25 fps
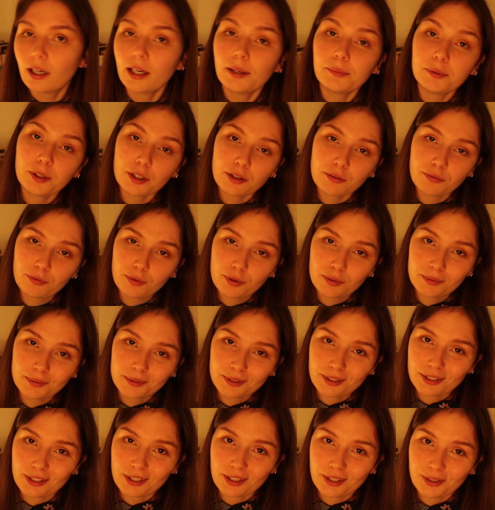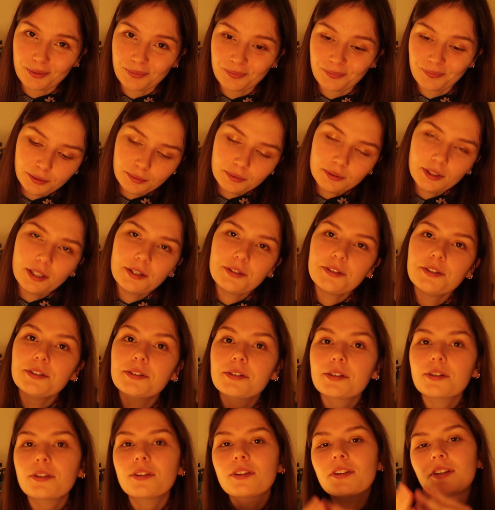I'm looking forward to. You will
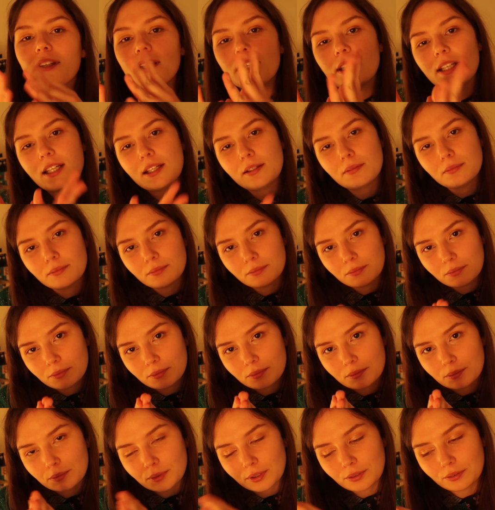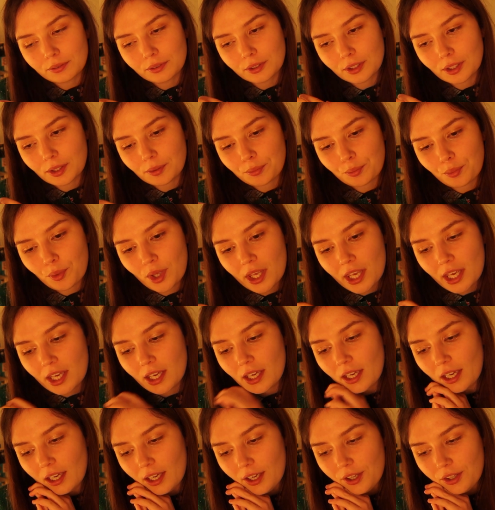notice a theme with them
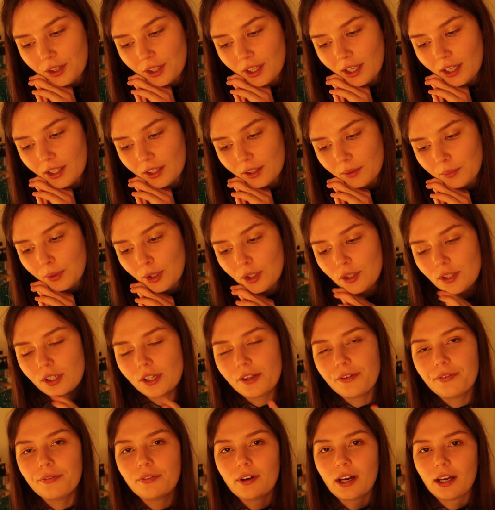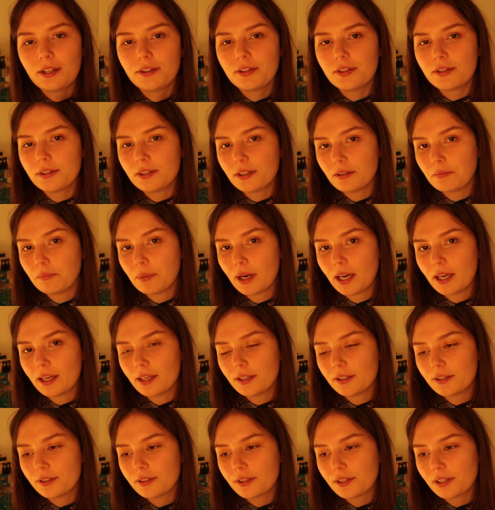in that they're mostly fantasy
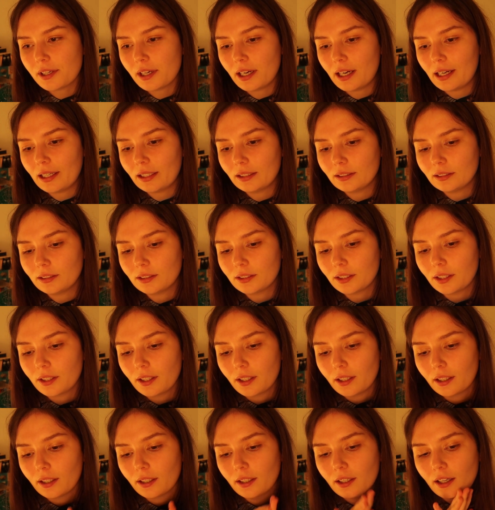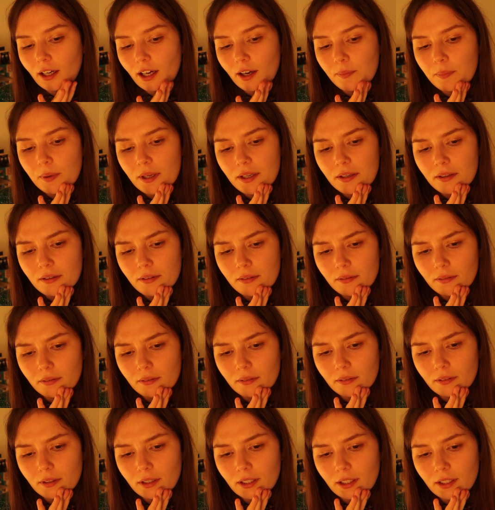based and I've been
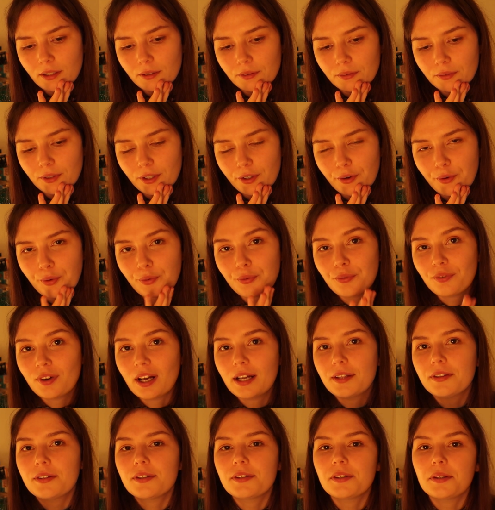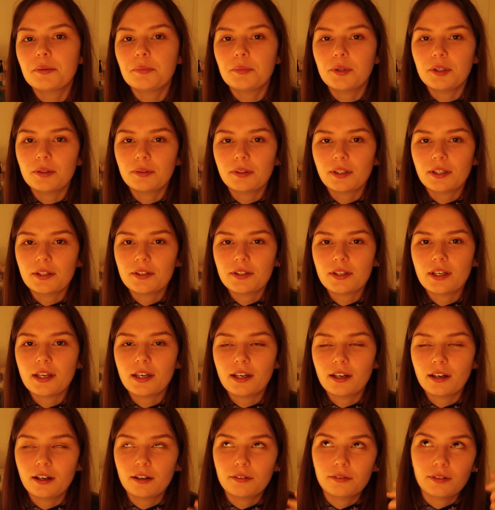in a real fantasy mood this
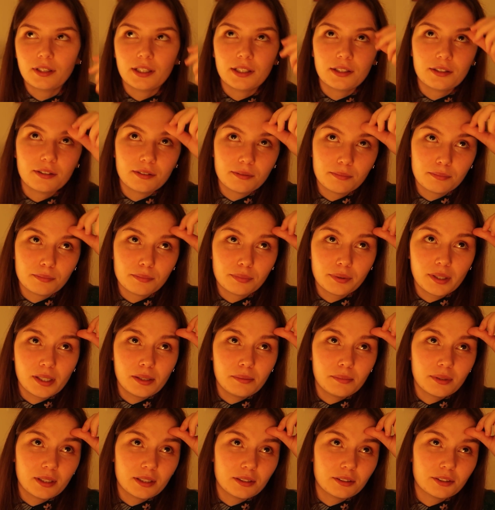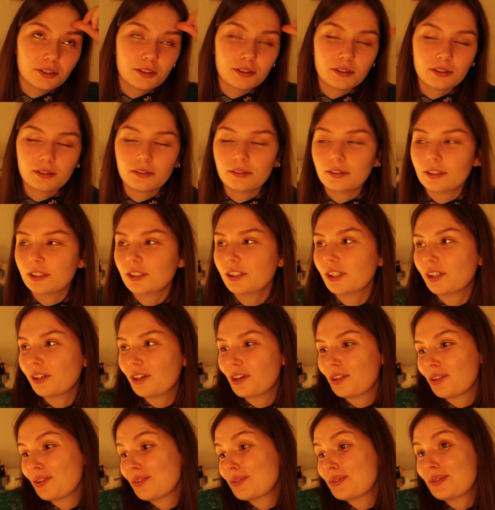year. I've read pretty much, oh, I don't
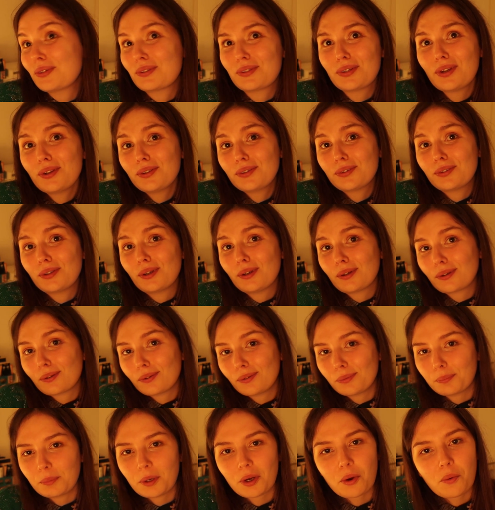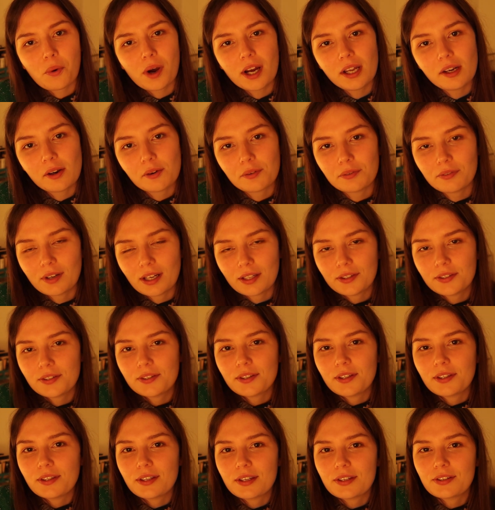know the statistics, but quite a lot of
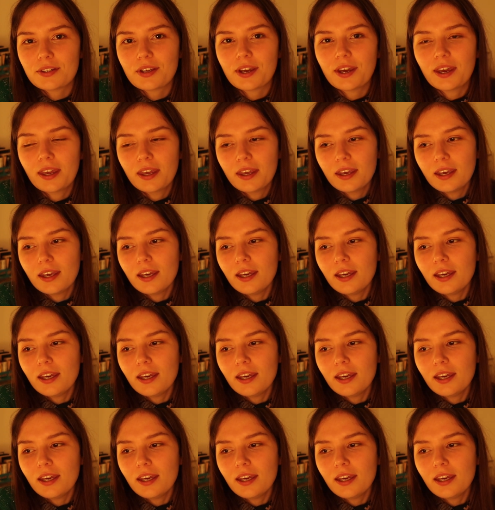fantasy this year.